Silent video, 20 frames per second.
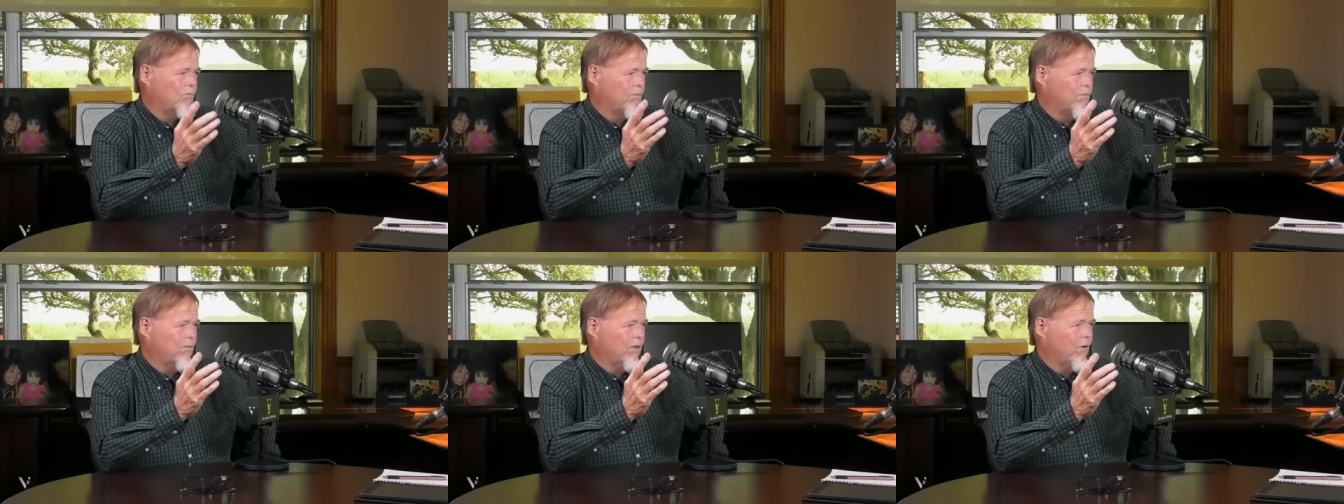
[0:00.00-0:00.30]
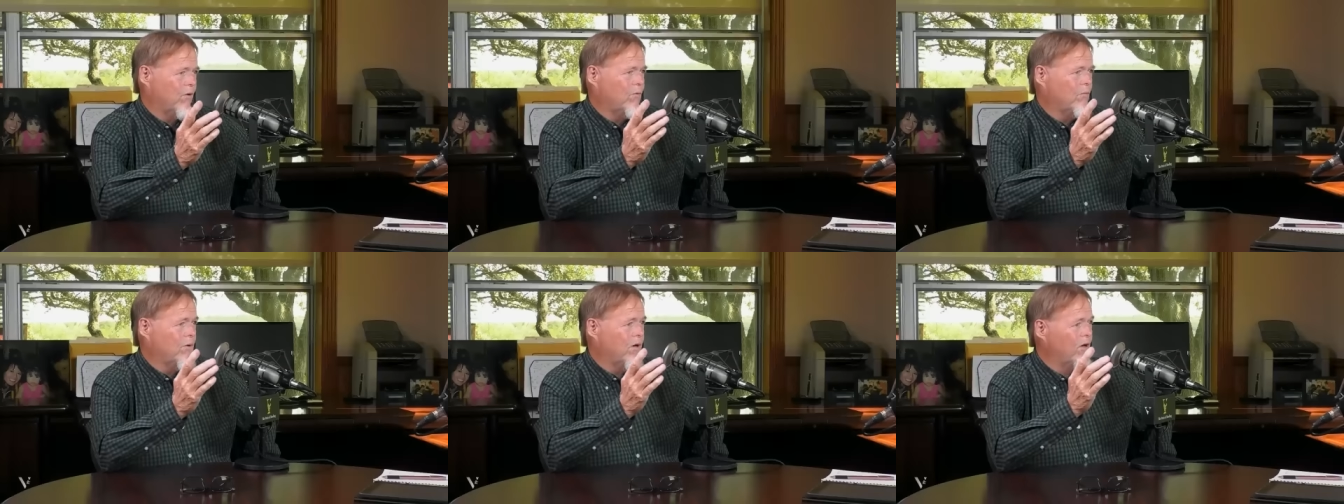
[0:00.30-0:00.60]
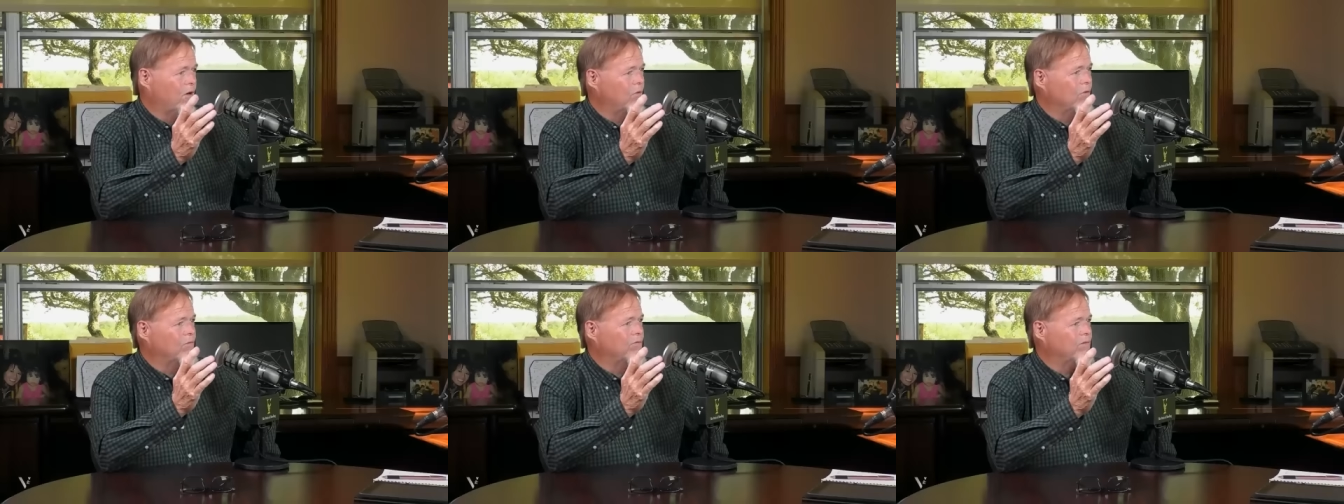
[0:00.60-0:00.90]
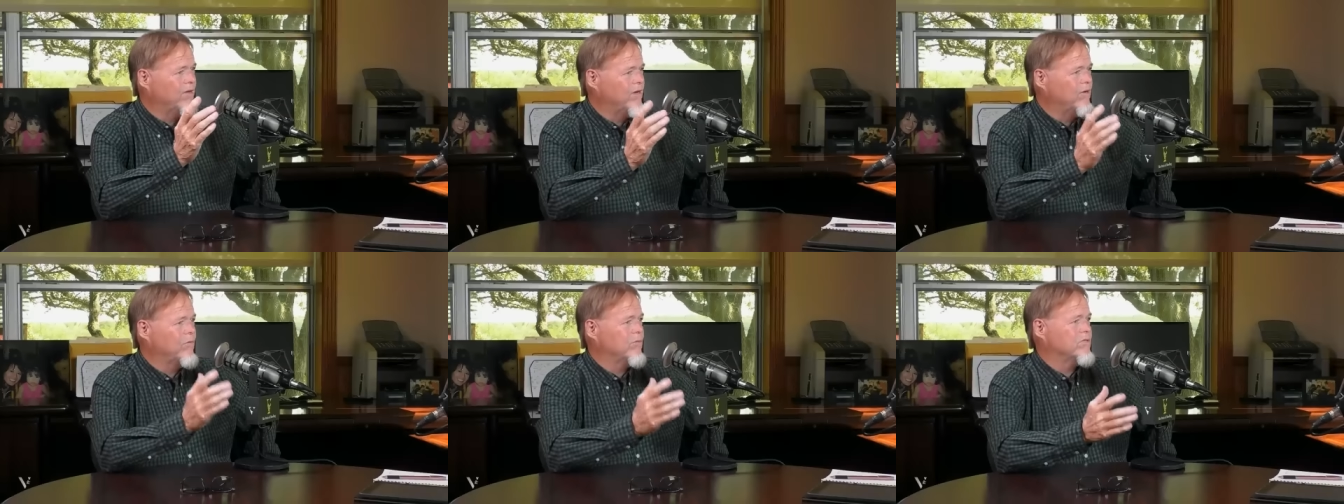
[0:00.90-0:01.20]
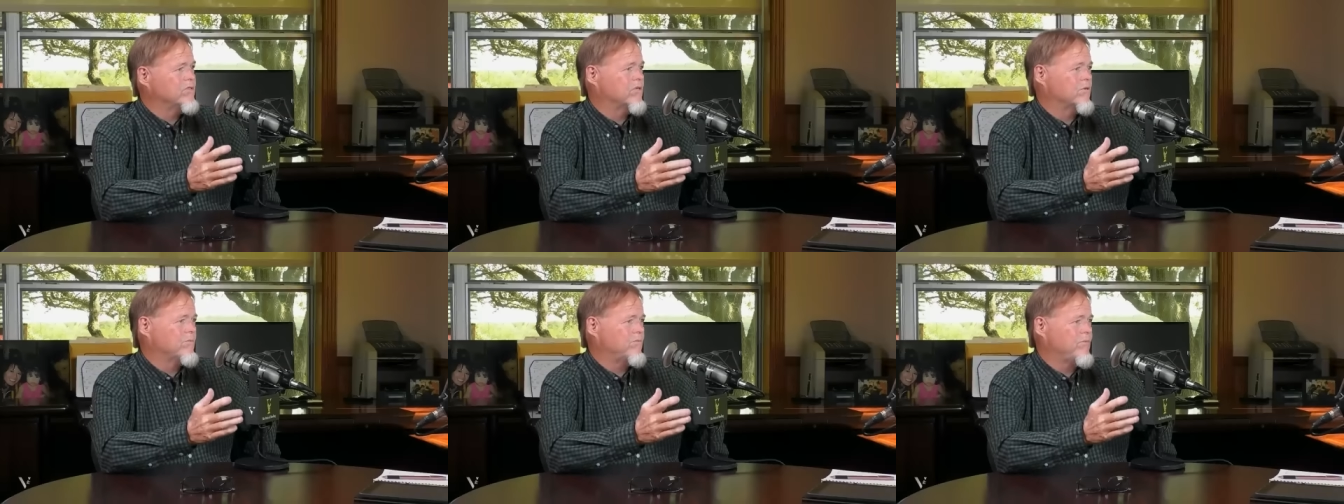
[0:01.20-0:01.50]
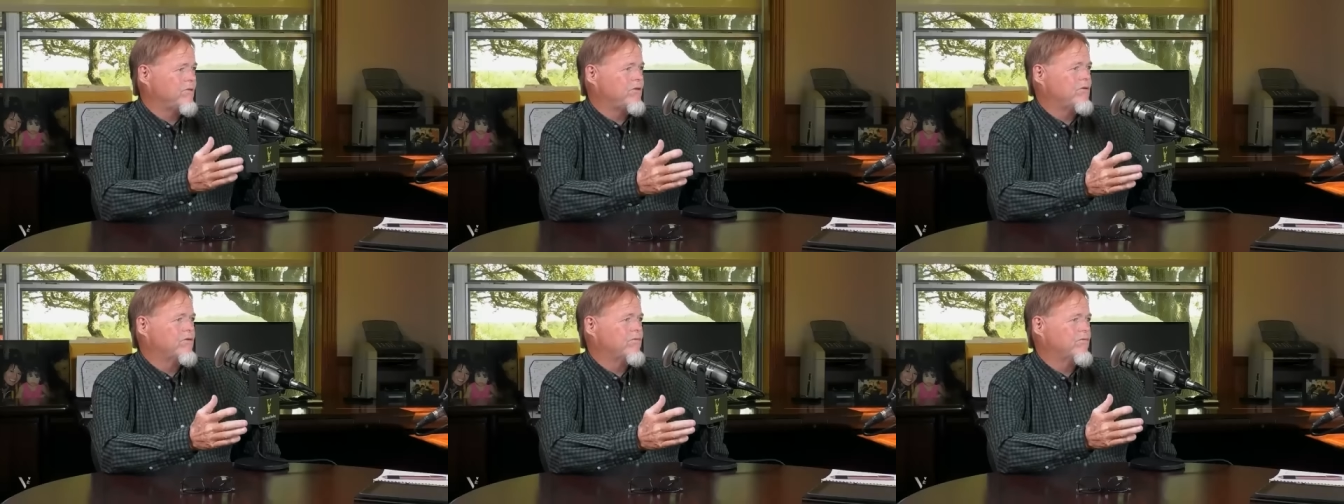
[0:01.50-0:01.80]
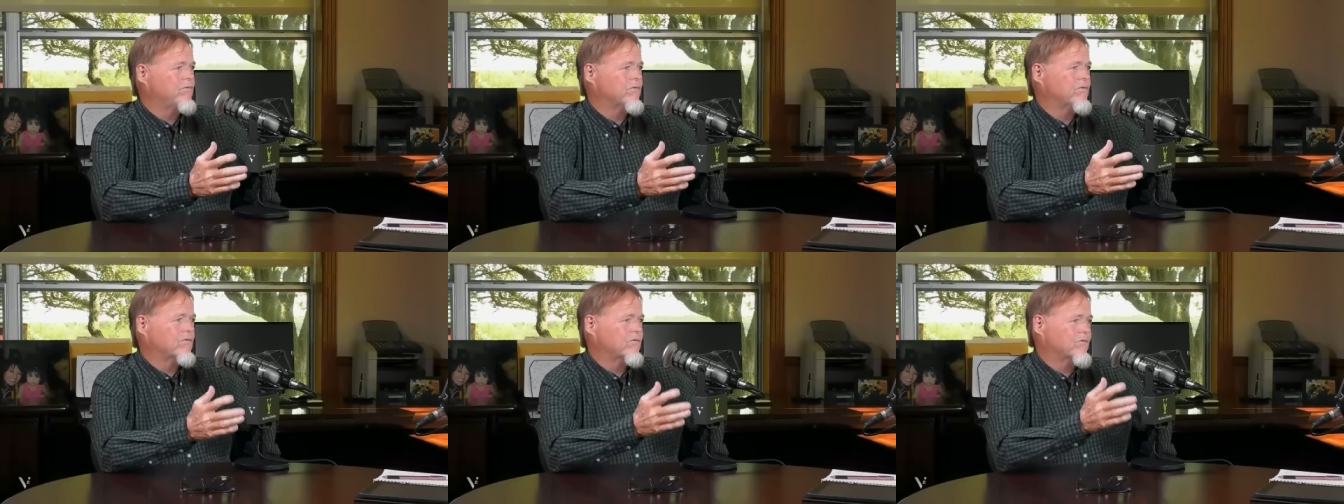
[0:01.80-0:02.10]
lo and behold, there was a
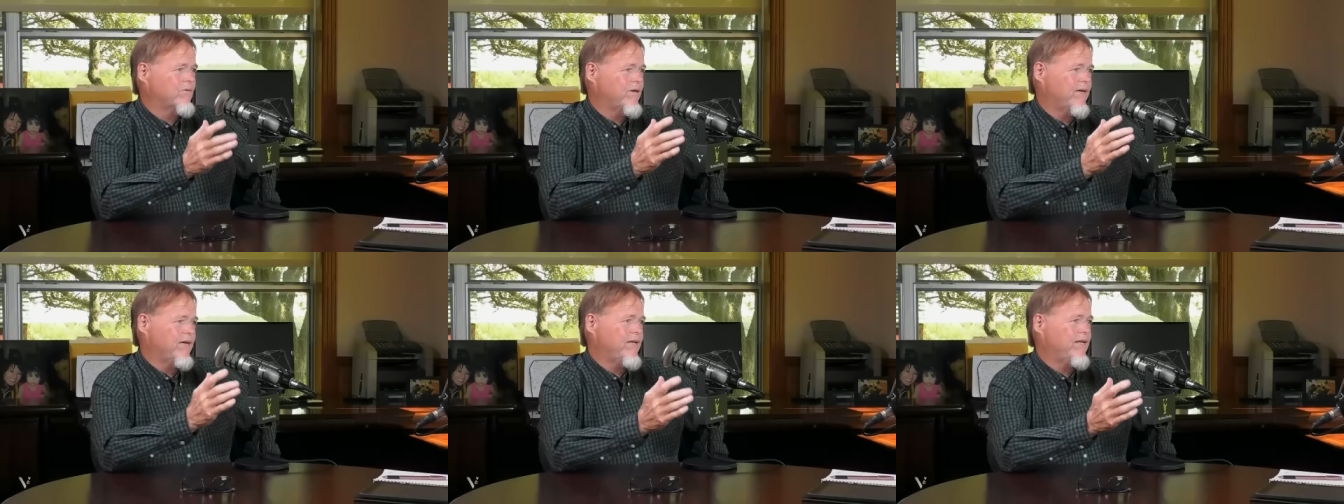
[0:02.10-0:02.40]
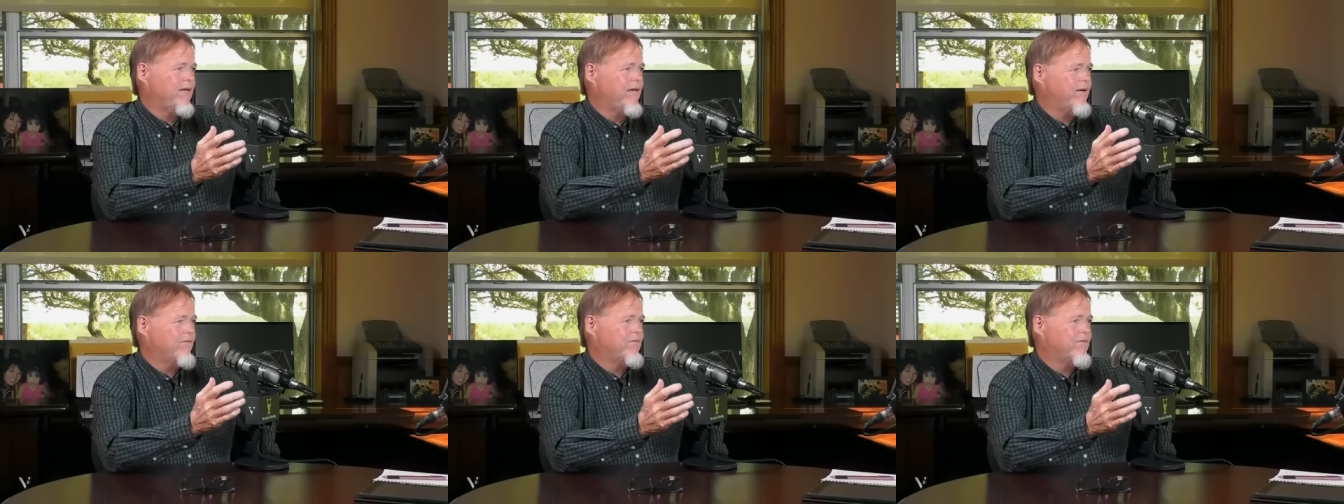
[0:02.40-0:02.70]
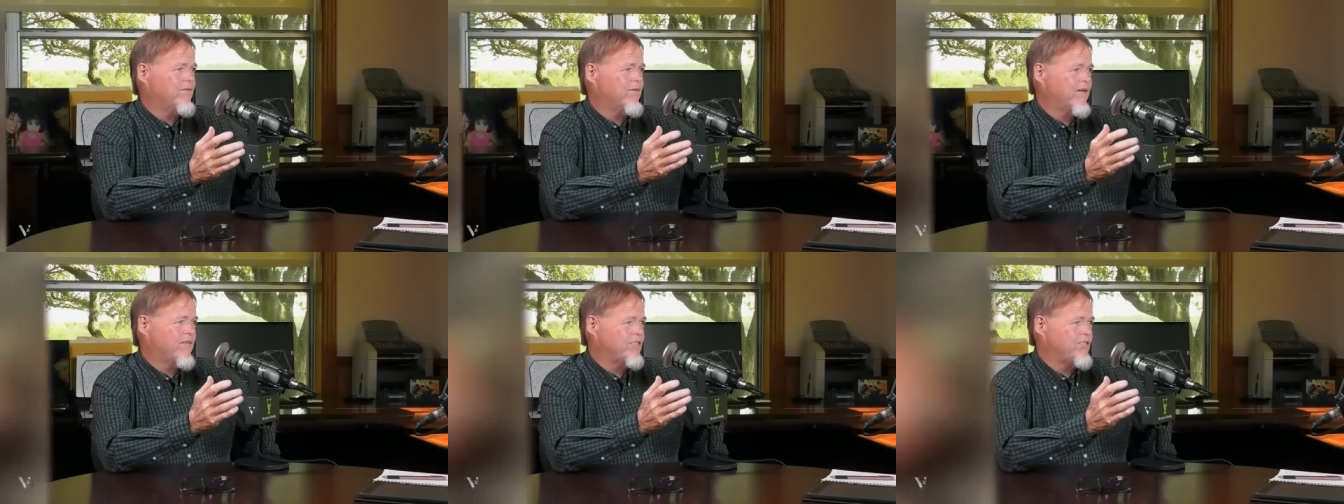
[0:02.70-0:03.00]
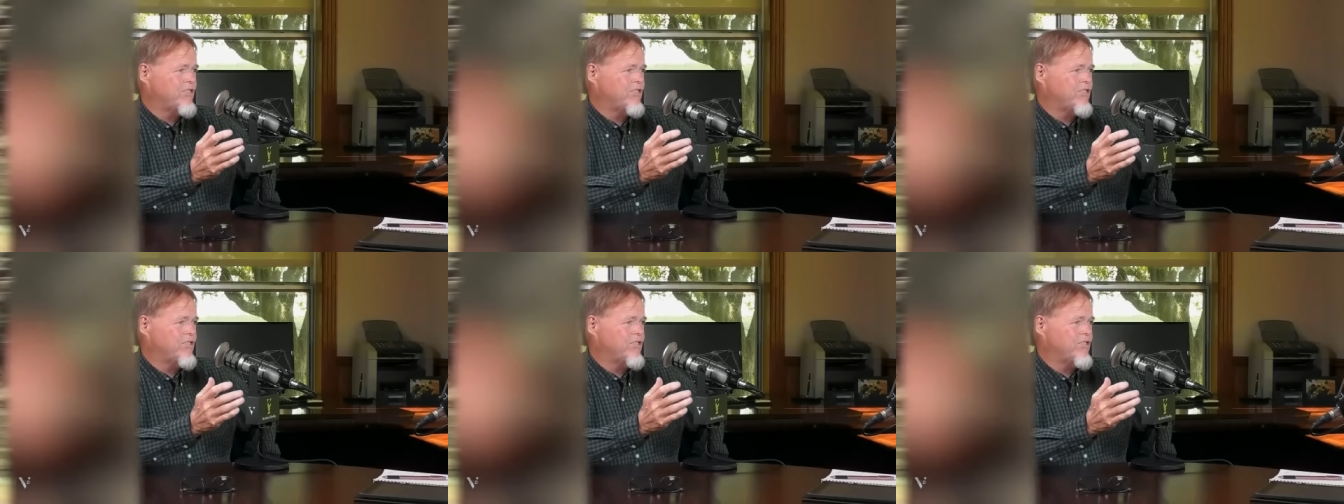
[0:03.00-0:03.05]
beautiful red heifer. It had